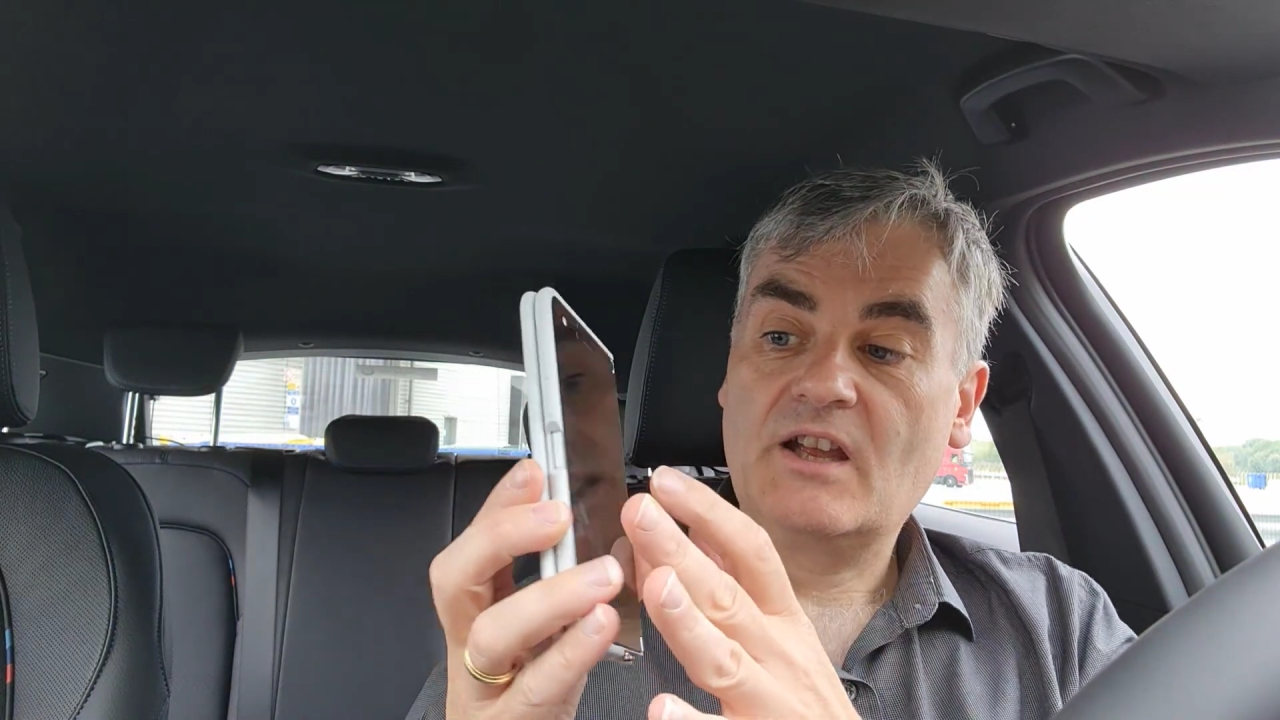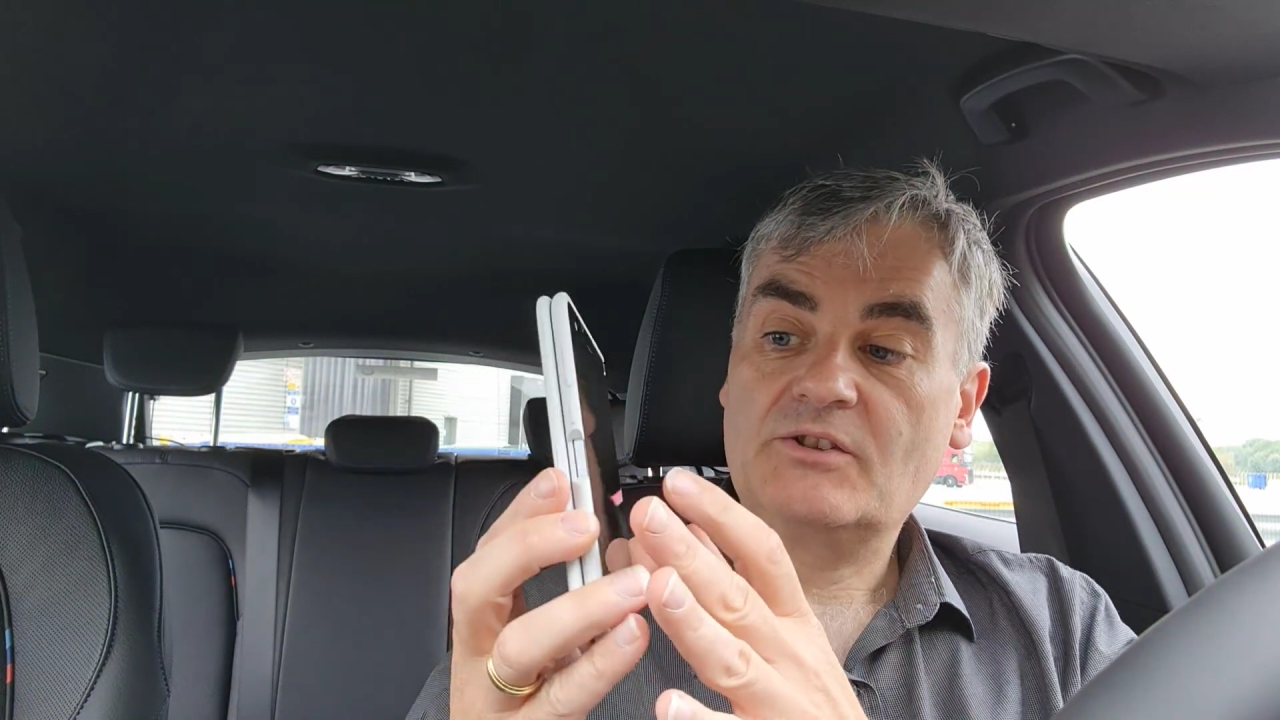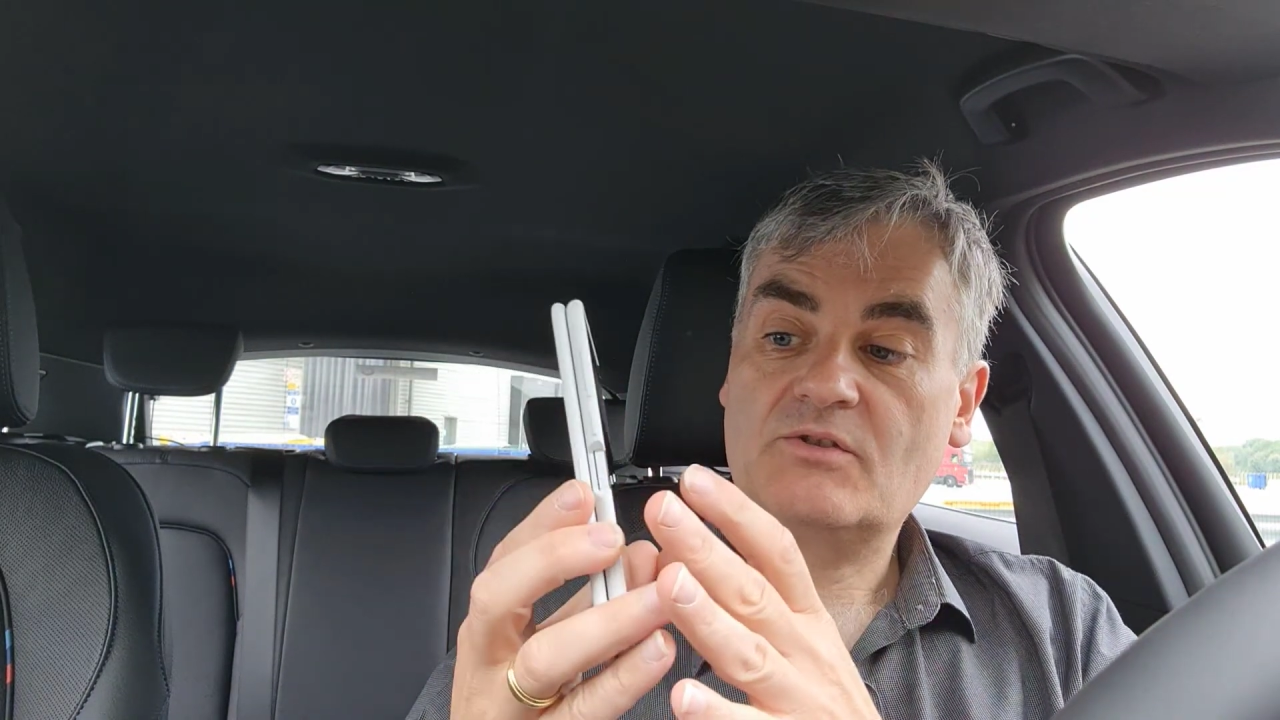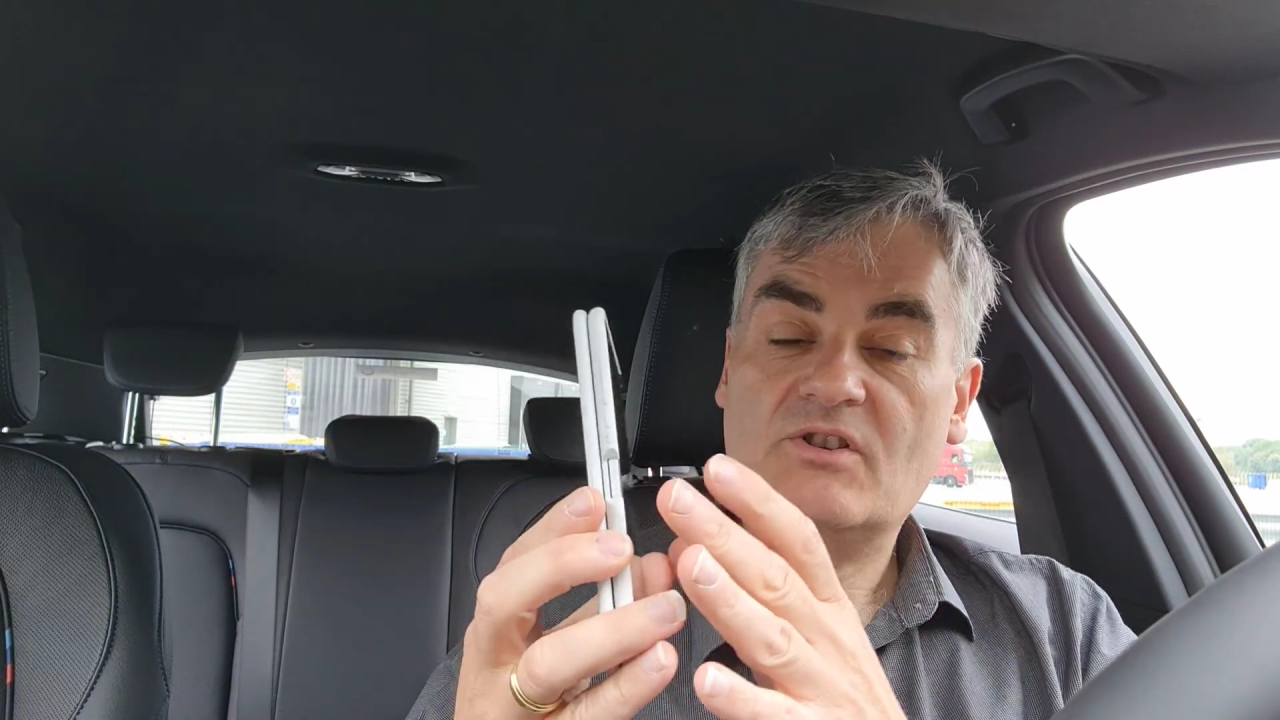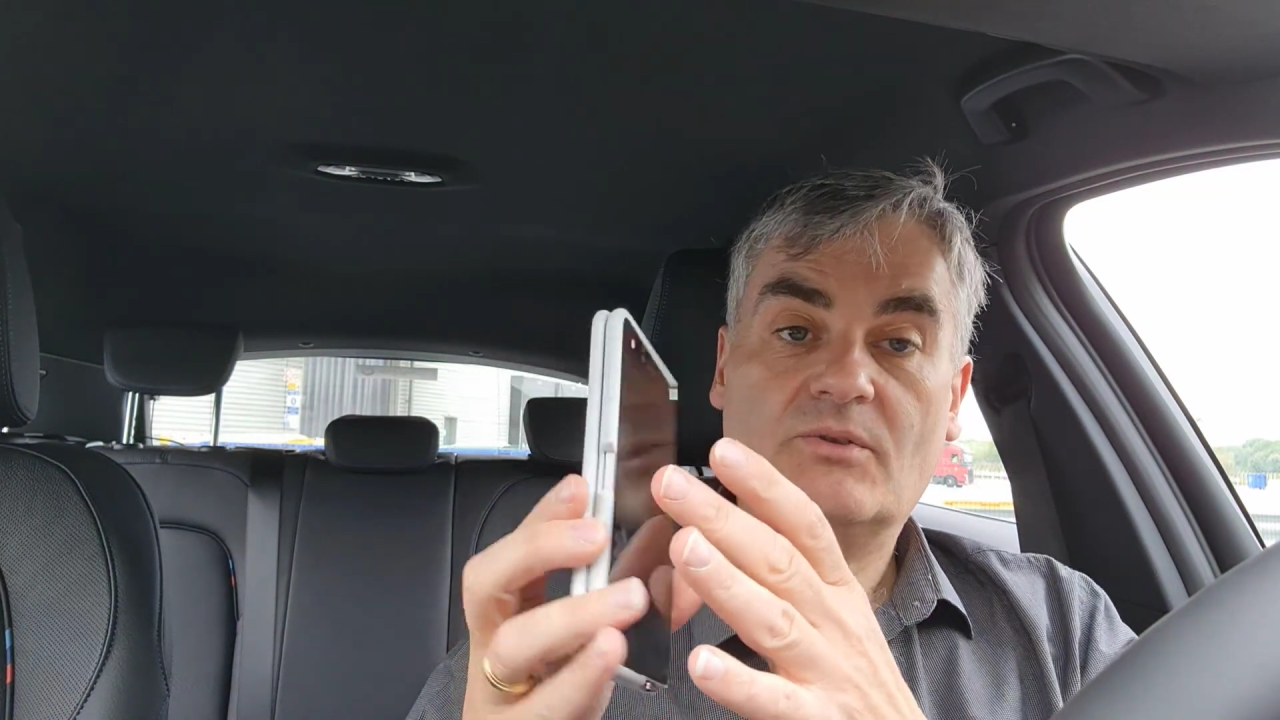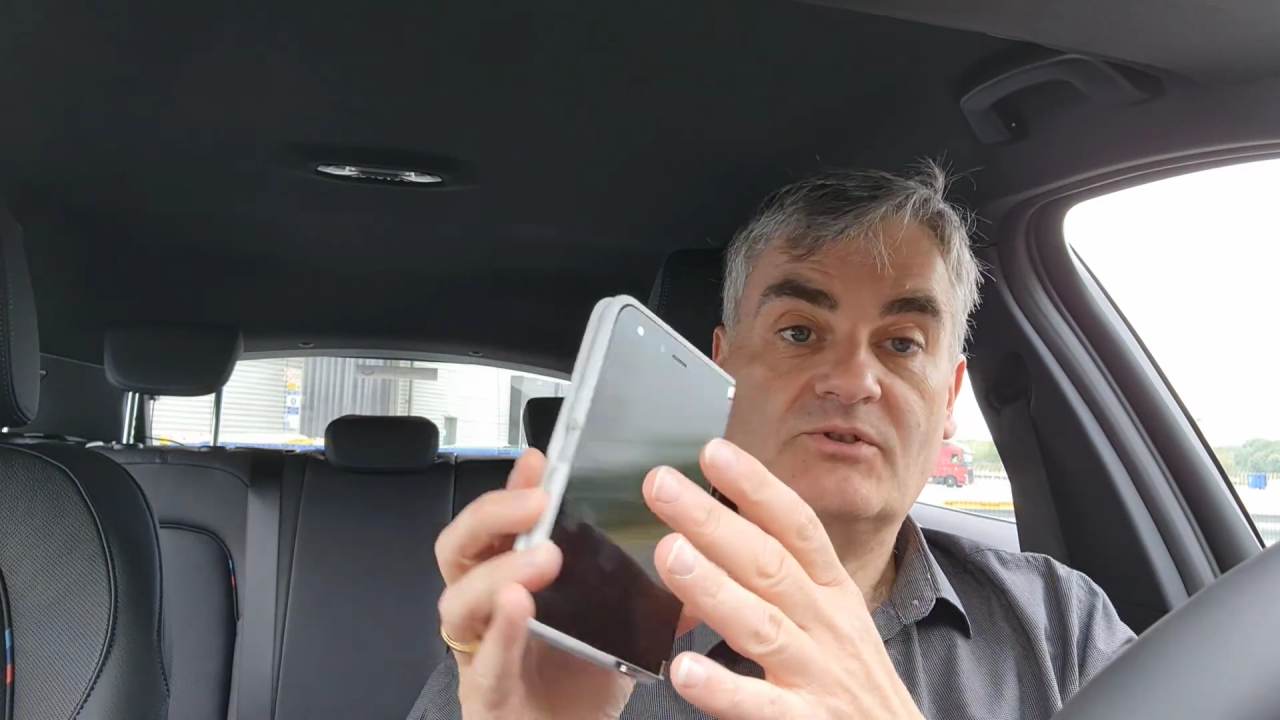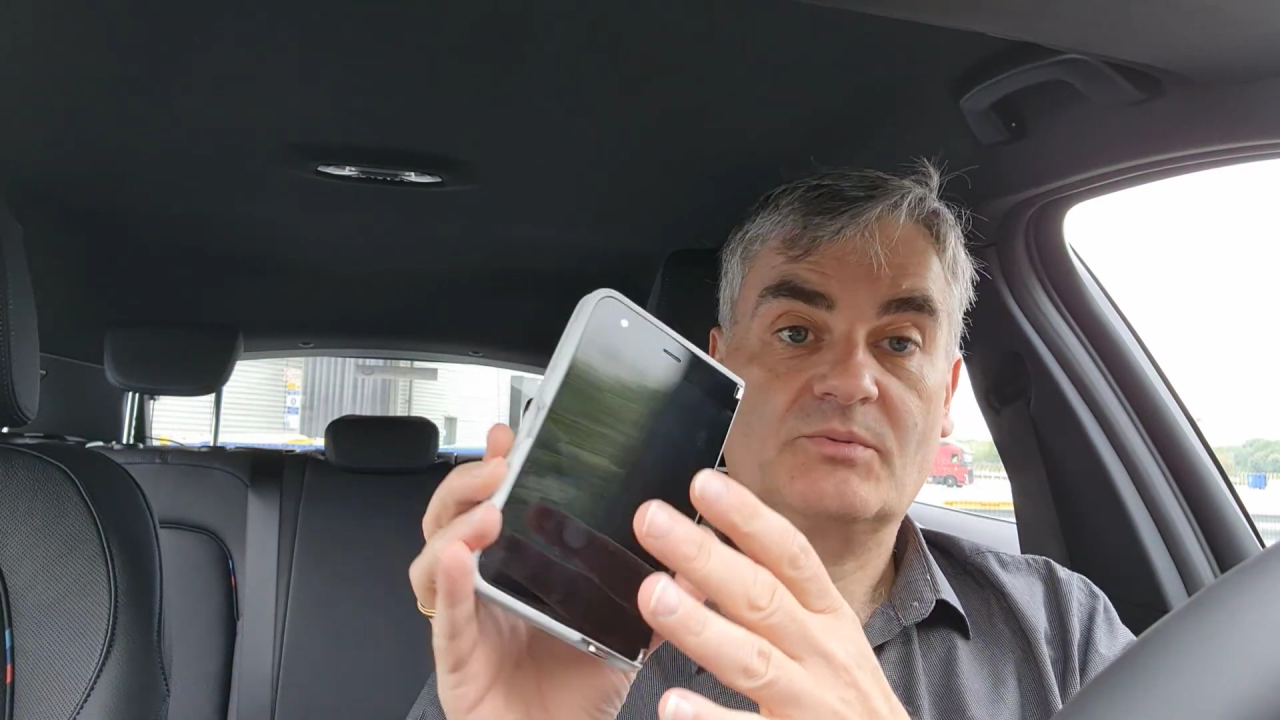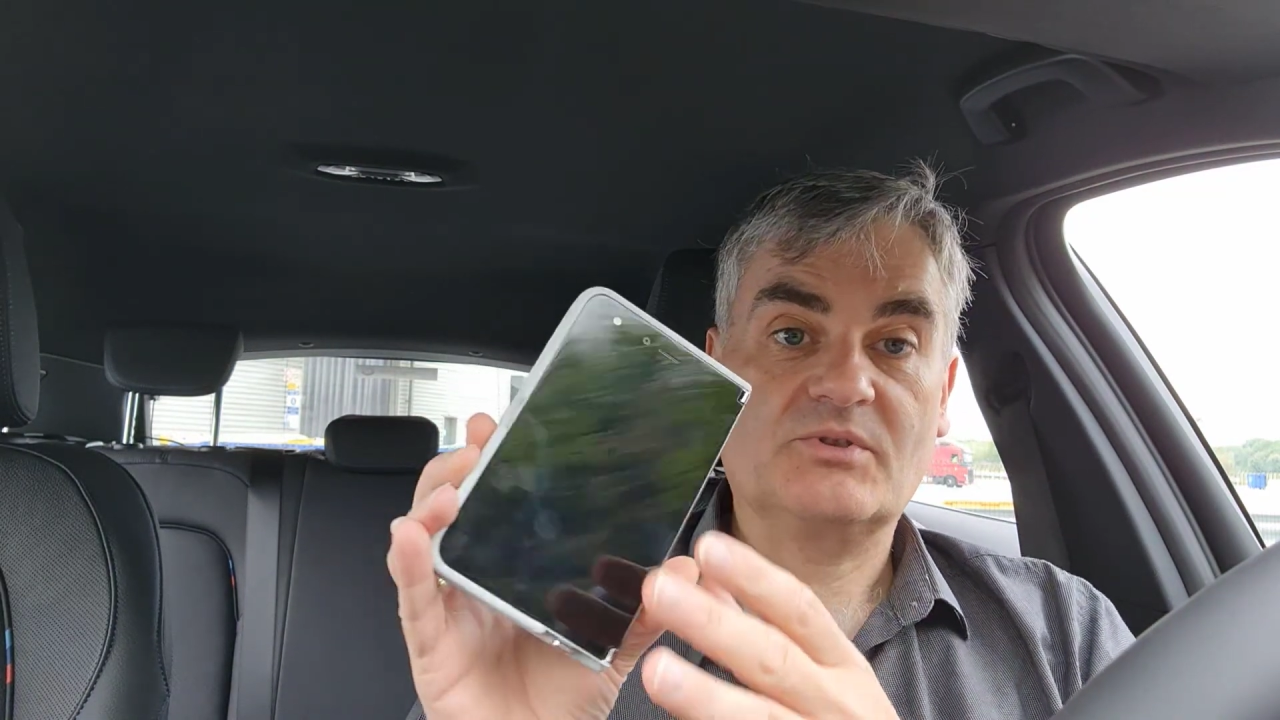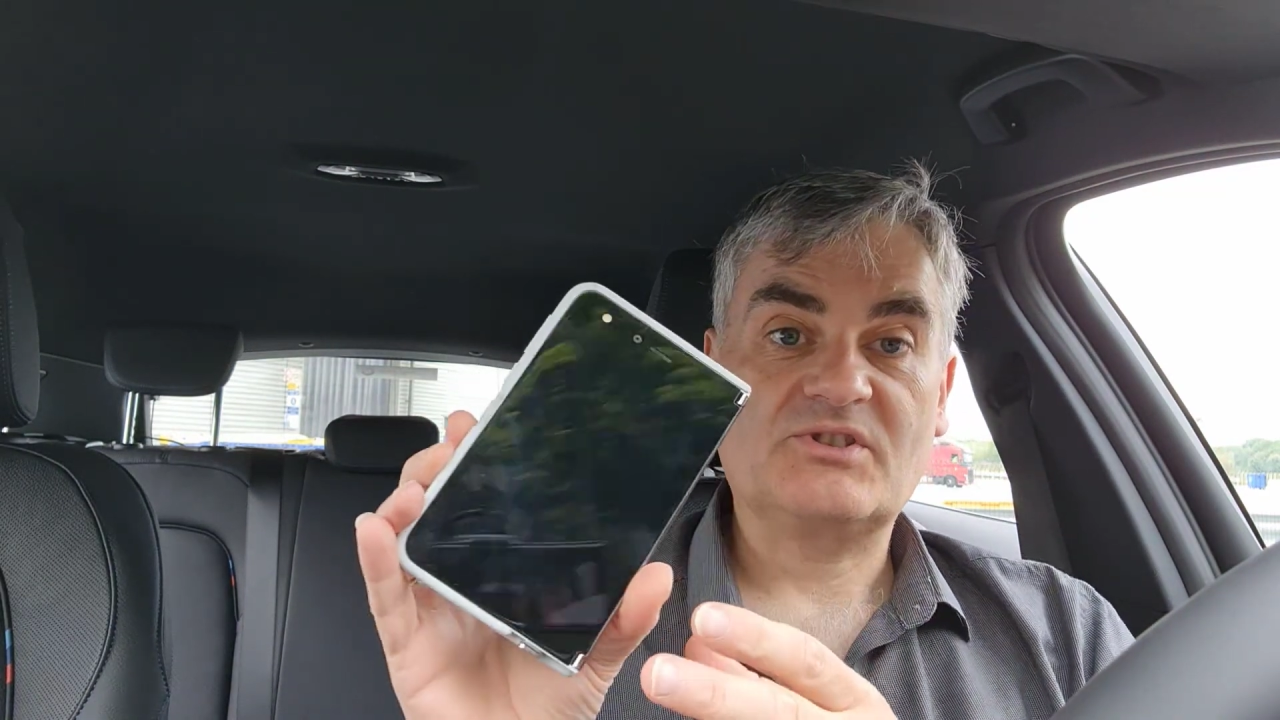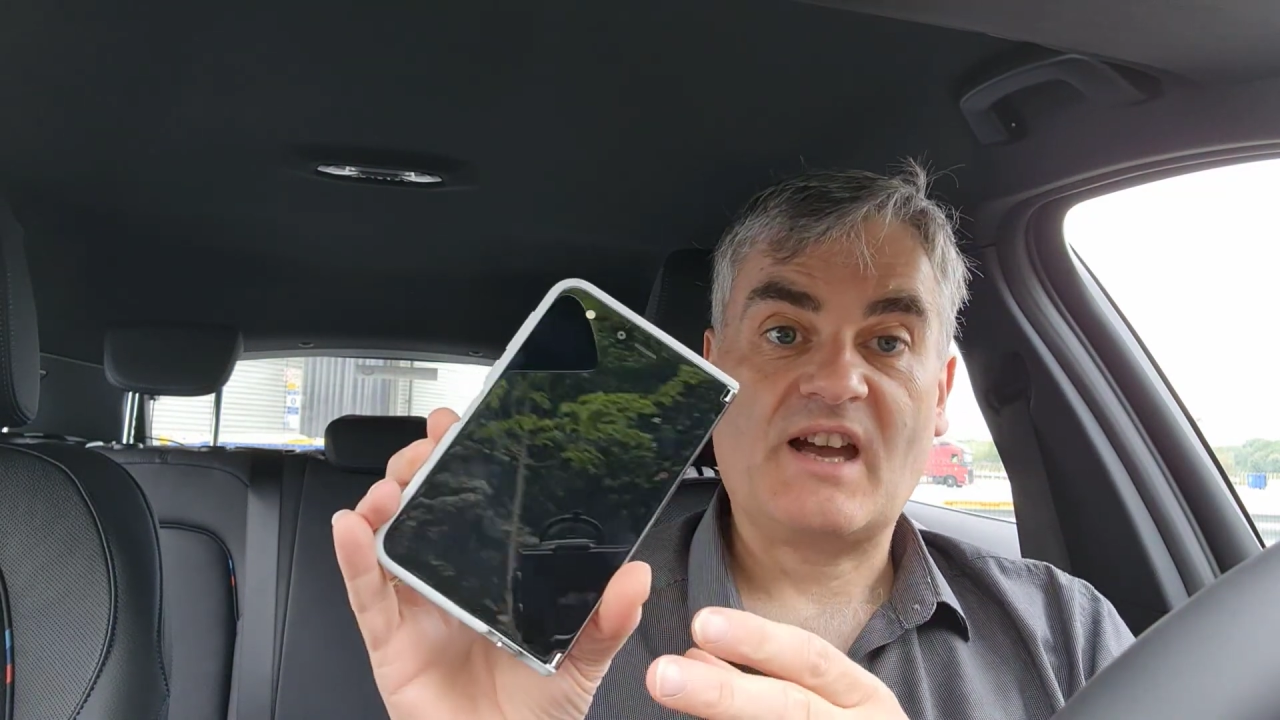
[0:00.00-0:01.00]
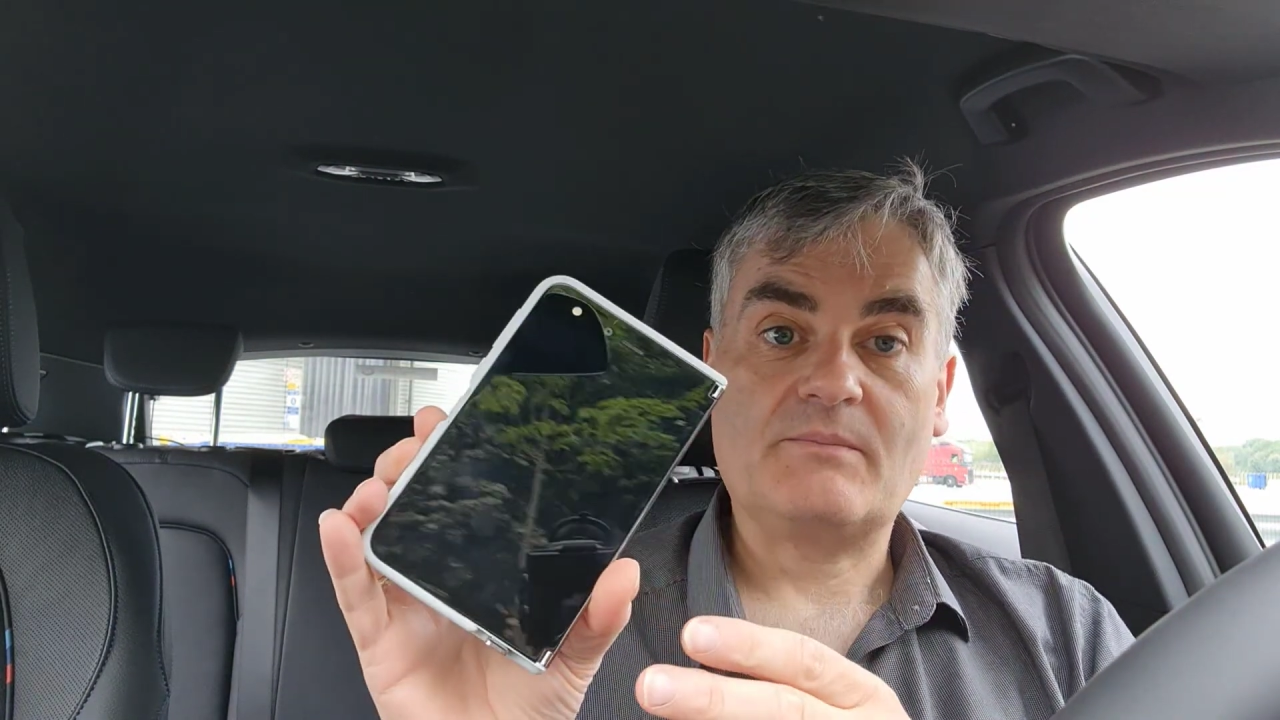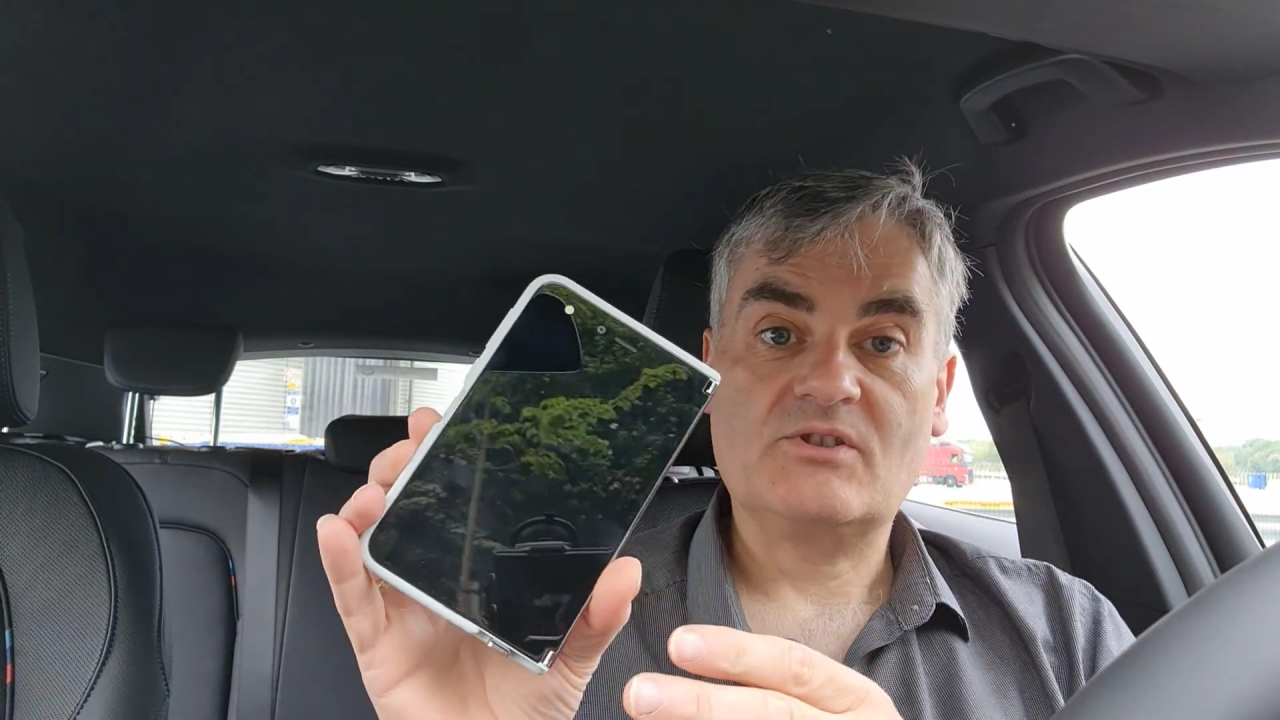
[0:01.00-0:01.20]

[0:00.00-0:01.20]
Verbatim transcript: do the old double tap